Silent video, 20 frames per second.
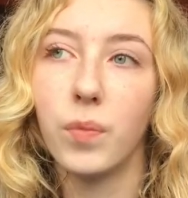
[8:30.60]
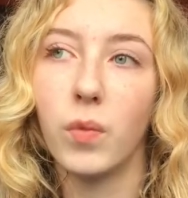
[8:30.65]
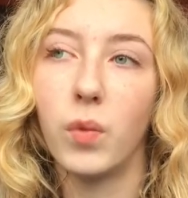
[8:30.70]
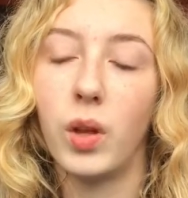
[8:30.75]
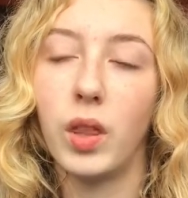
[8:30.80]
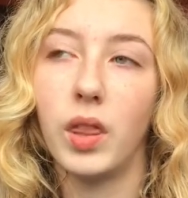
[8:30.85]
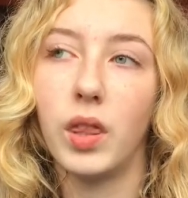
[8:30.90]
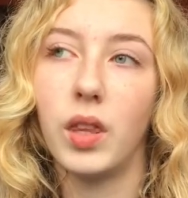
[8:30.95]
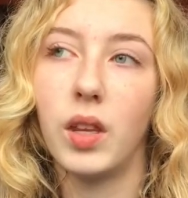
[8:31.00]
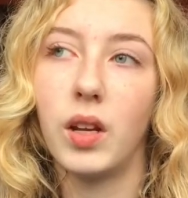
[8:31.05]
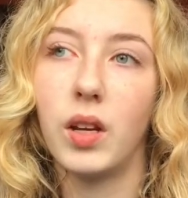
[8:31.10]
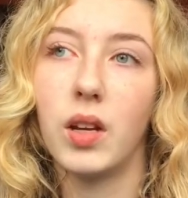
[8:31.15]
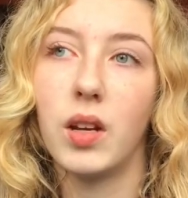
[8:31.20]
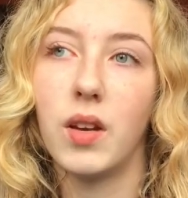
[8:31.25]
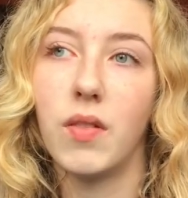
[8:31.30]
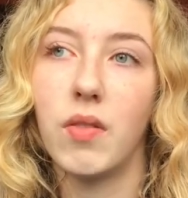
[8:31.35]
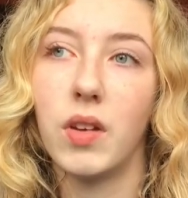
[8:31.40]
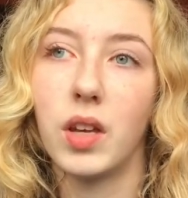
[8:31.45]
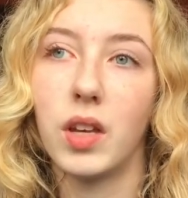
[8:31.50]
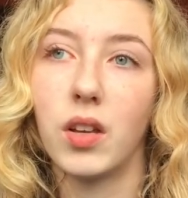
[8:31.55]
With
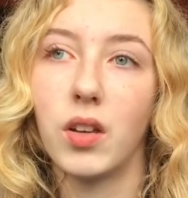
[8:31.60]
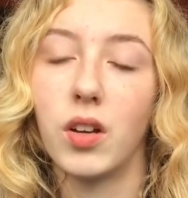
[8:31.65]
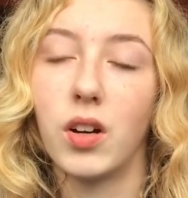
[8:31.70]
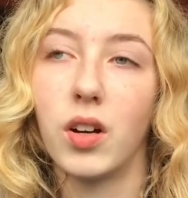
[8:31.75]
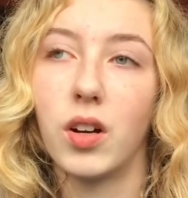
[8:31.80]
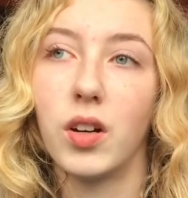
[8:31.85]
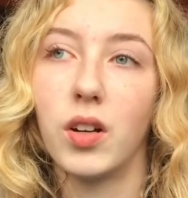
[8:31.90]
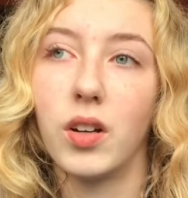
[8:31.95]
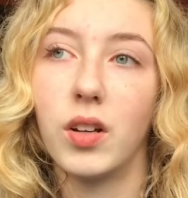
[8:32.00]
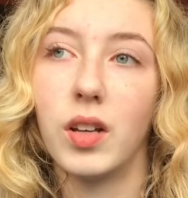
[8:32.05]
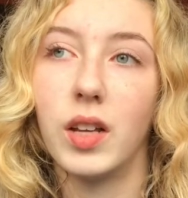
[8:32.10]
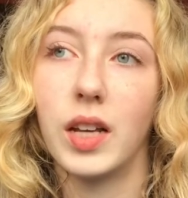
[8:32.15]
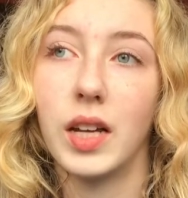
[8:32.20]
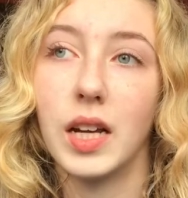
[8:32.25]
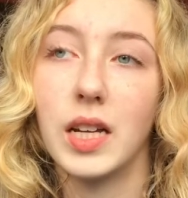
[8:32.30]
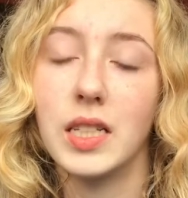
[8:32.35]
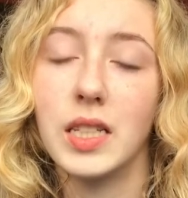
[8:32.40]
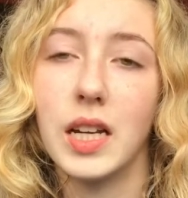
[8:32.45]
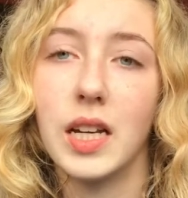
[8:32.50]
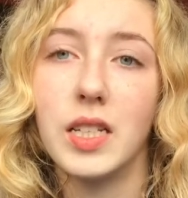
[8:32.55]
navicular, like
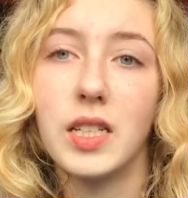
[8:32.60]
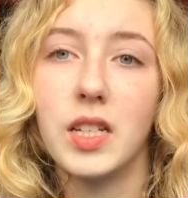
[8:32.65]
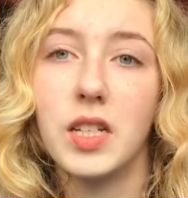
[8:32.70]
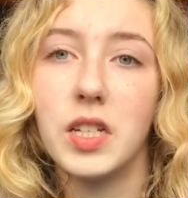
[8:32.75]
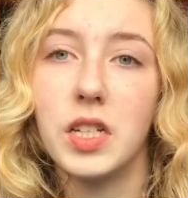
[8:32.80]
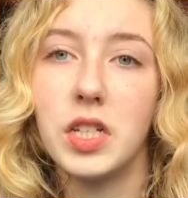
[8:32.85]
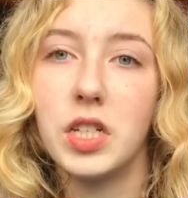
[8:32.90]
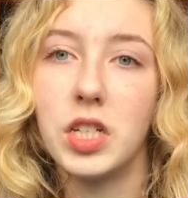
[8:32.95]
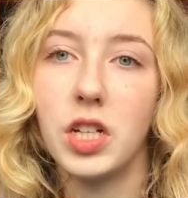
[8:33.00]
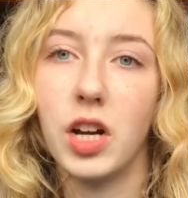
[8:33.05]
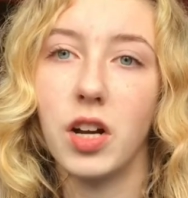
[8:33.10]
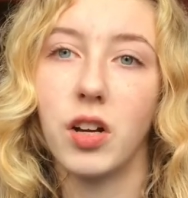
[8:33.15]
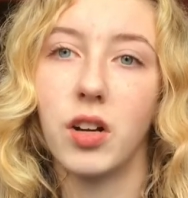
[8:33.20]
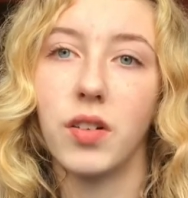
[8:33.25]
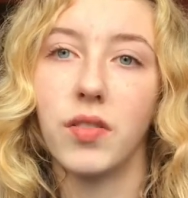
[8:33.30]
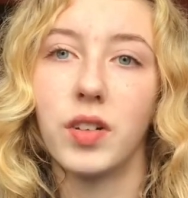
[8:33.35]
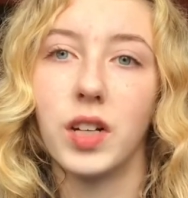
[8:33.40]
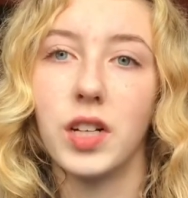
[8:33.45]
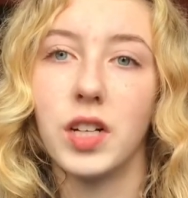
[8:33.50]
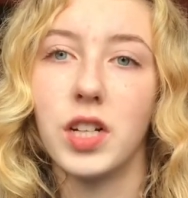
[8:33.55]
I said, it's a
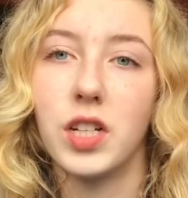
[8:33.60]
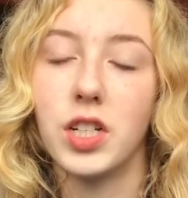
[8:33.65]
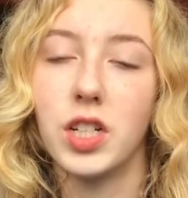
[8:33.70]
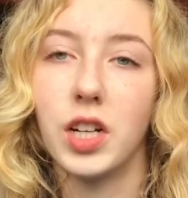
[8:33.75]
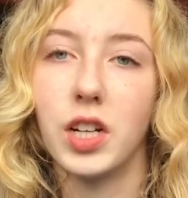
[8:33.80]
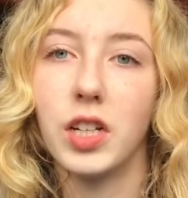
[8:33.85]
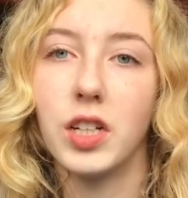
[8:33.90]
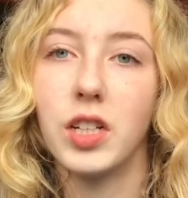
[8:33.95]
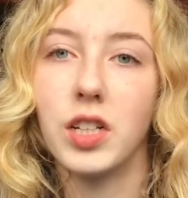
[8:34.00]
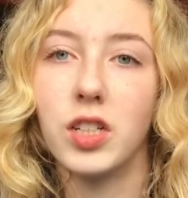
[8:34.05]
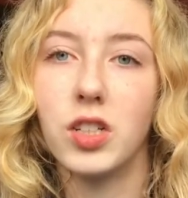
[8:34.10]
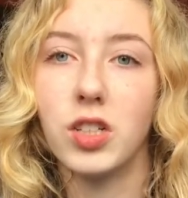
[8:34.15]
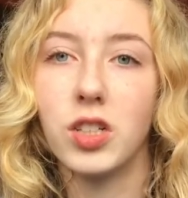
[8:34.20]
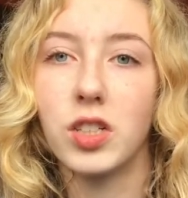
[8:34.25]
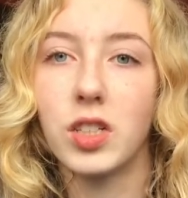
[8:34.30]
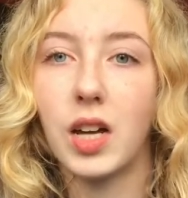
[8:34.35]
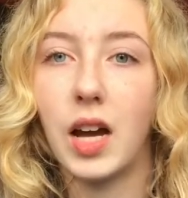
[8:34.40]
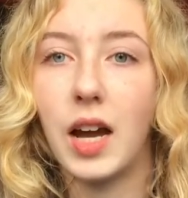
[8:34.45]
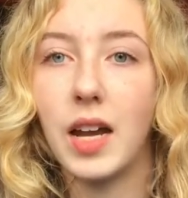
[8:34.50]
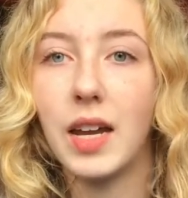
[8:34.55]
degenerative condition. It
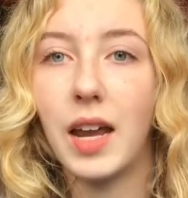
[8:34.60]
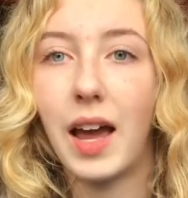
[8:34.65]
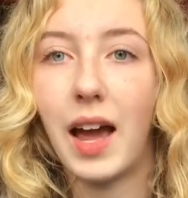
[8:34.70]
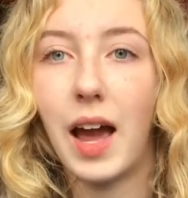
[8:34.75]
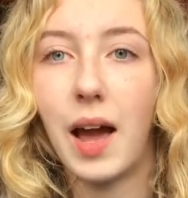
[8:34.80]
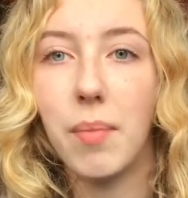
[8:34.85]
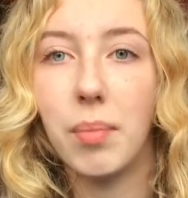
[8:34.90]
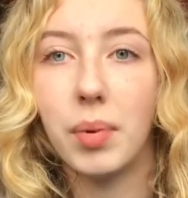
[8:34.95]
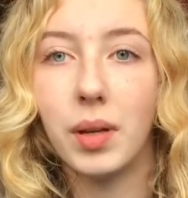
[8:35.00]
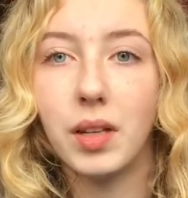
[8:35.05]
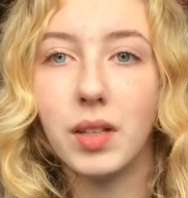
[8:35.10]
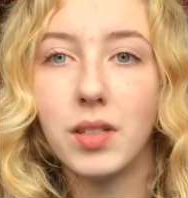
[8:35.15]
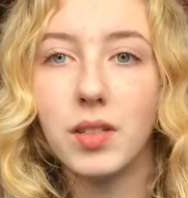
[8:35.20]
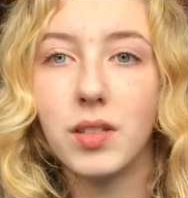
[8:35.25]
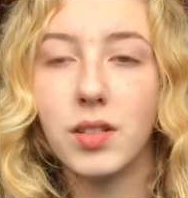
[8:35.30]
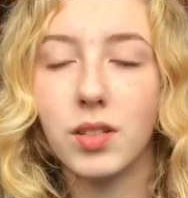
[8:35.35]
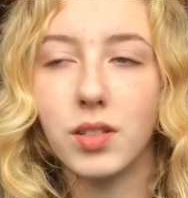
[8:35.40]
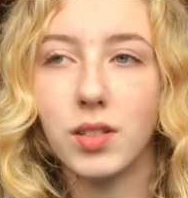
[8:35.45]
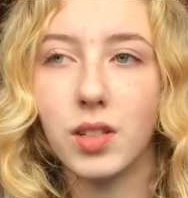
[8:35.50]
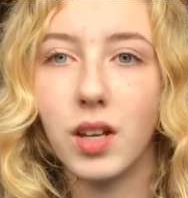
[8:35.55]
just kind of
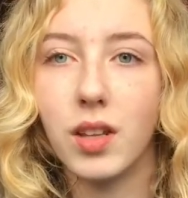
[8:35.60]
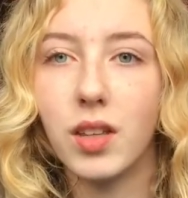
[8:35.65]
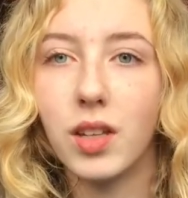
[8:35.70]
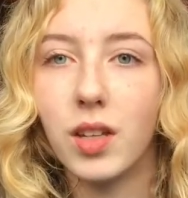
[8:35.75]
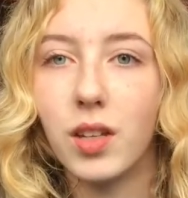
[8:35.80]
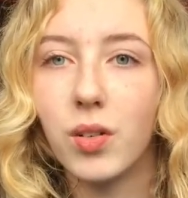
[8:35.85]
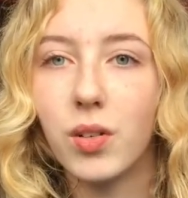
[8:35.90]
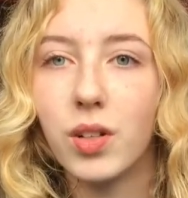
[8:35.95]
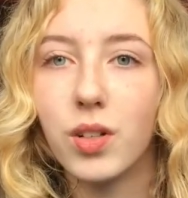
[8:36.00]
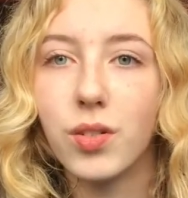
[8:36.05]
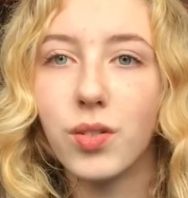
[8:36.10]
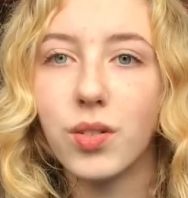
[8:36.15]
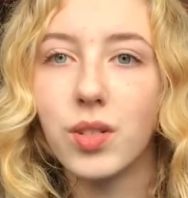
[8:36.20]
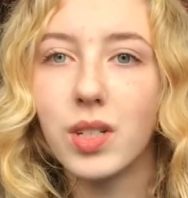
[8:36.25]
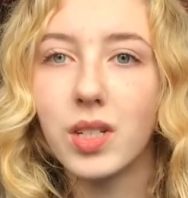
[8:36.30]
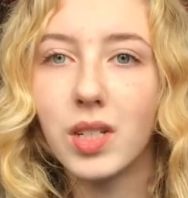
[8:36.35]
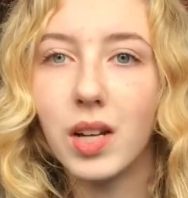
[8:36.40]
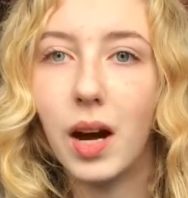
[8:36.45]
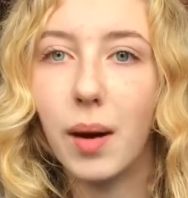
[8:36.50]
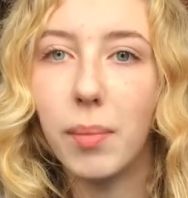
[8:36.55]
happens. There's nothing you can do to
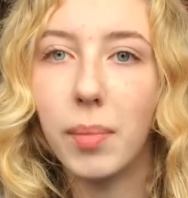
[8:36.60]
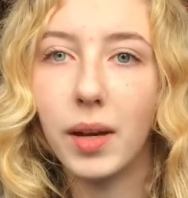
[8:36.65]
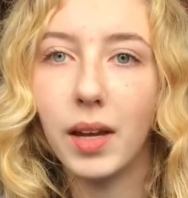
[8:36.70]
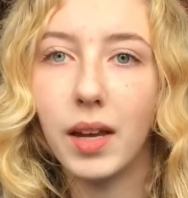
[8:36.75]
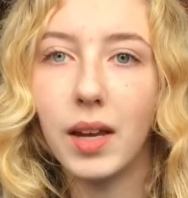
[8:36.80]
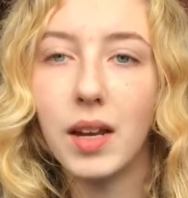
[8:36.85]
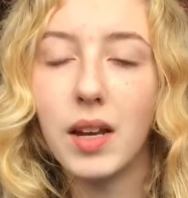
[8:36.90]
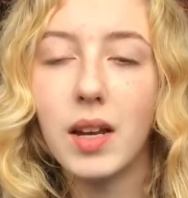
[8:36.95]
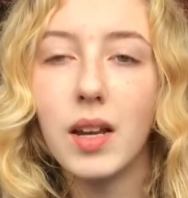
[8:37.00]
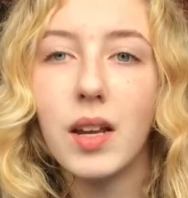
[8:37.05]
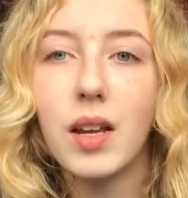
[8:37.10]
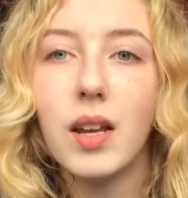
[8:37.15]
stop it.